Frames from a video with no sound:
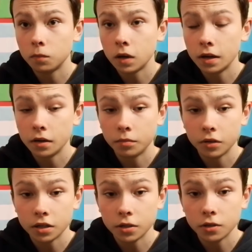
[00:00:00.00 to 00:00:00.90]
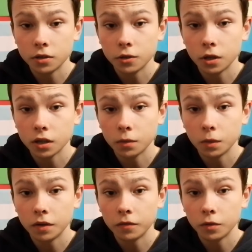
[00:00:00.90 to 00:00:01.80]
when the Preston striker
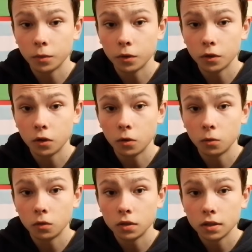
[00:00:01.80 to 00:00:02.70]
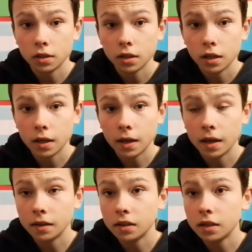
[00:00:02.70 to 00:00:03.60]
went through on goal,
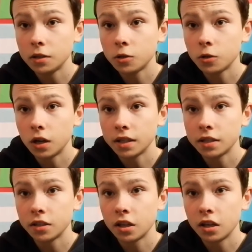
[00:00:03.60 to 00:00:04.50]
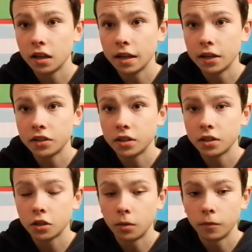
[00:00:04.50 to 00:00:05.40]
he tried to curl it into
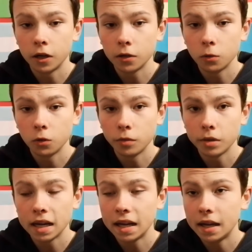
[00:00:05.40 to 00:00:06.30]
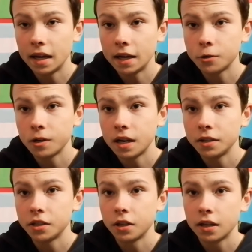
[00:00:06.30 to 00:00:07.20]
the top right corner, but Adrian
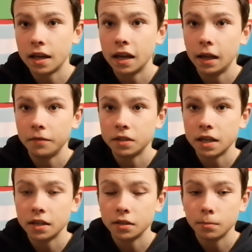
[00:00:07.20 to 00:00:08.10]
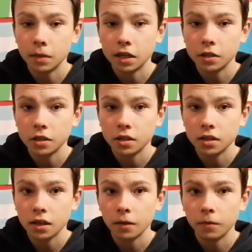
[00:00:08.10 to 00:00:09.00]
stuck out a left hand and managed to
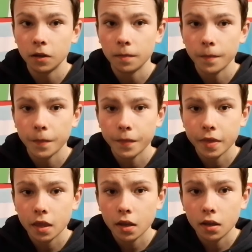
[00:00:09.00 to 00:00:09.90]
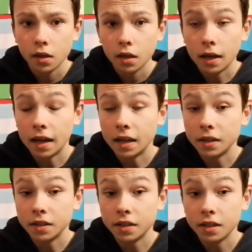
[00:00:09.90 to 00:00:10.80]
save it.
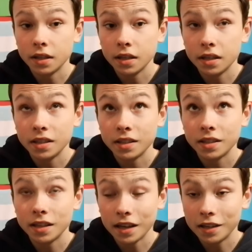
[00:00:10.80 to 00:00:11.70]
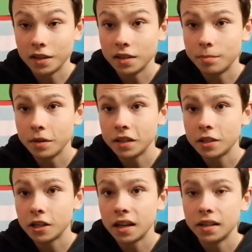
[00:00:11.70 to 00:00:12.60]
And the second big
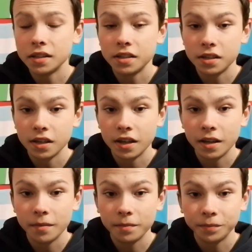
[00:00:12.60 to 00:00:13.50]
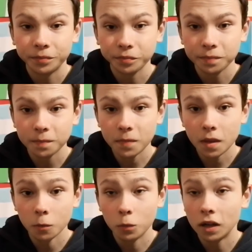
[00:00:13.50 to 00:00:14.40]
chance,
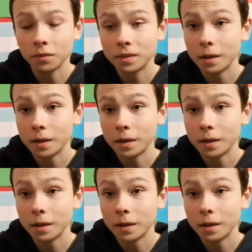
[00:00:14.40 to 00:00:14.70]
well,